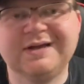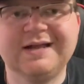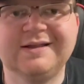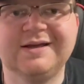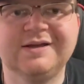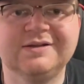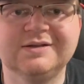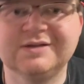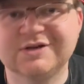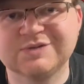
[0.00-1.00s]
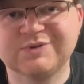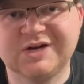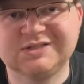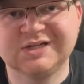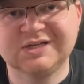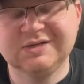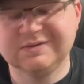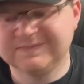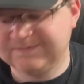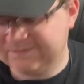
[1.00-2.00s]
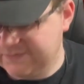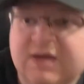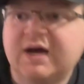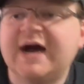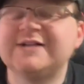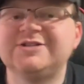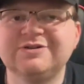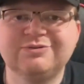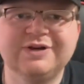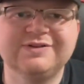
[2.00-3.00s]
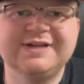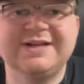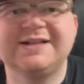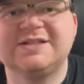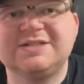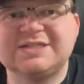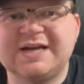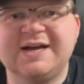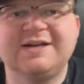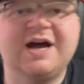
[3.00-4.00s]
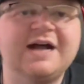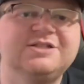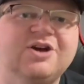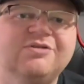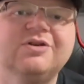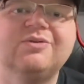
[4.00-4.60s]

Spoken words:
And then there's Project Q. I do weirdly like the design. I don't know